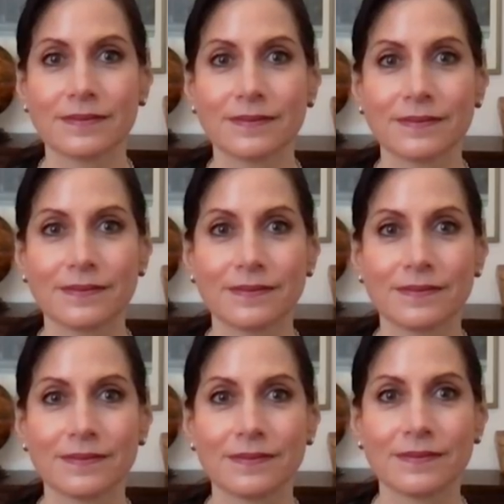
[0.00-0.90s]

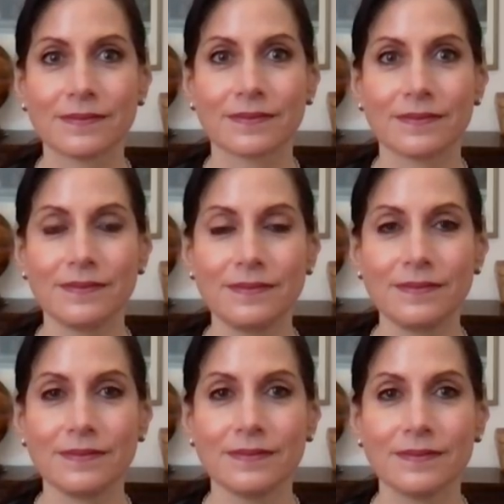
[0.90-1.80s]

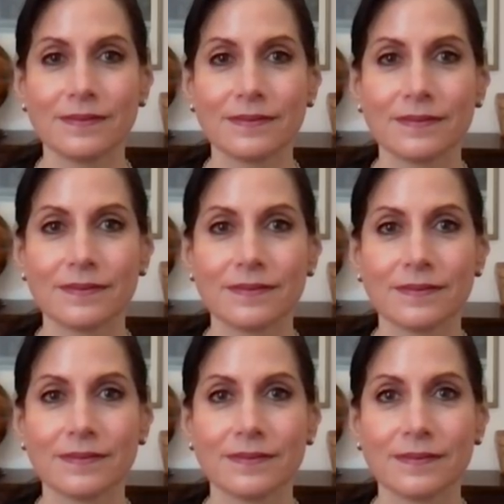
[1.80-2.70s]

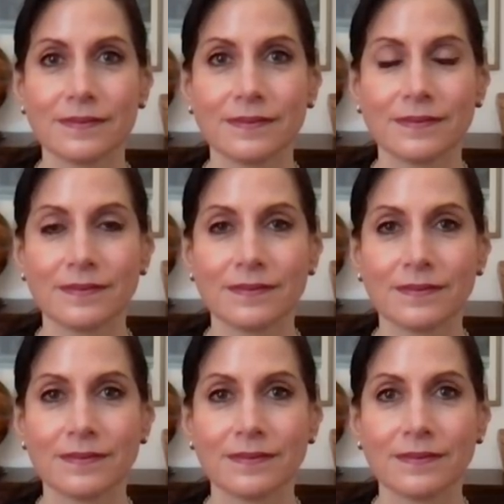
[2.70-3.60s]

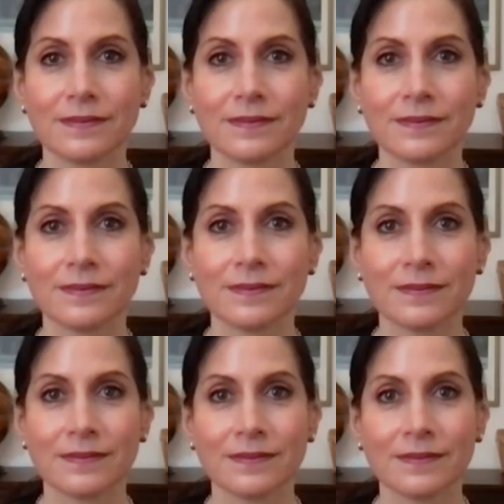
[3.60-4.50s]

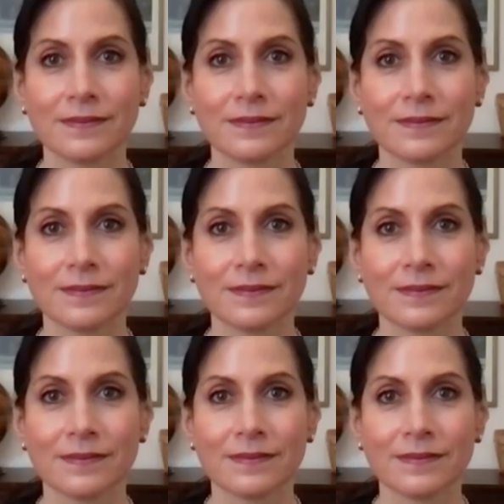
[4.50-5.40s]

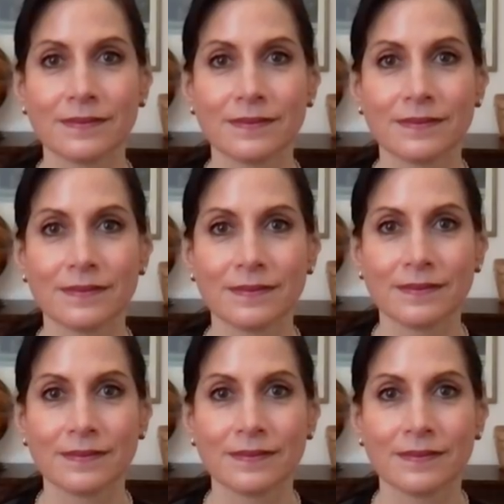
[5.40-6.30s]

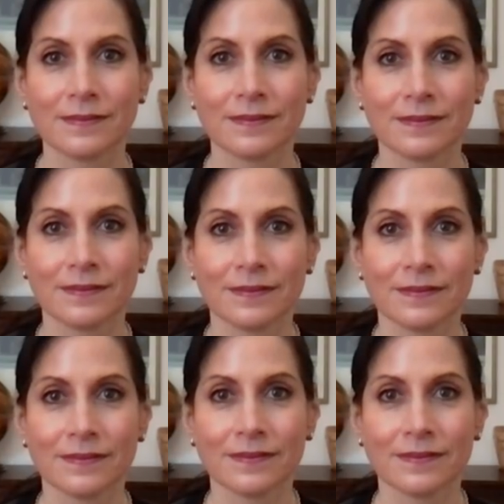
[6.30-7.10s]
This person isn't speaking.